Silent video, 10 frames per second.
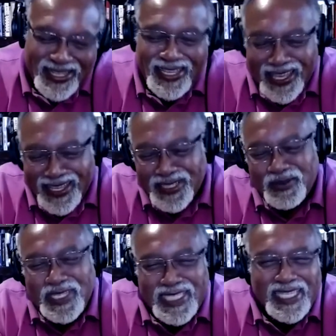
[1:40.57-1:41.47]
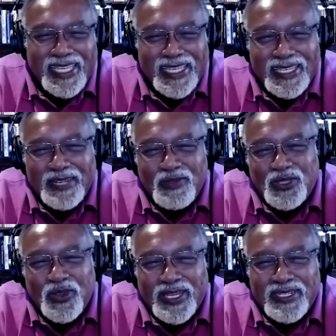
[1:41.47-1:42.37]
as we see it, and we
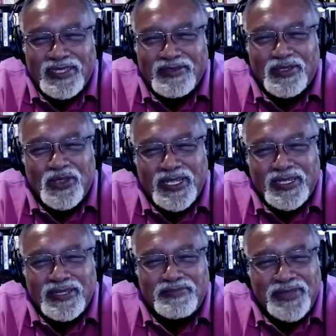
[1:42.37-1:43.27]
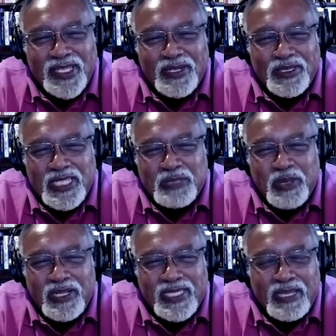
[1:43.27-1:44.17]
try to
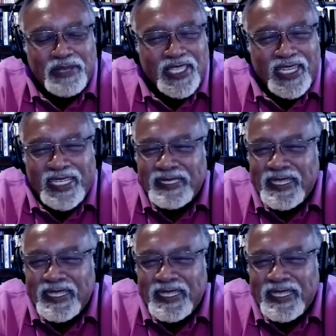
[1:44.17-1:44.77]
dispel some of that.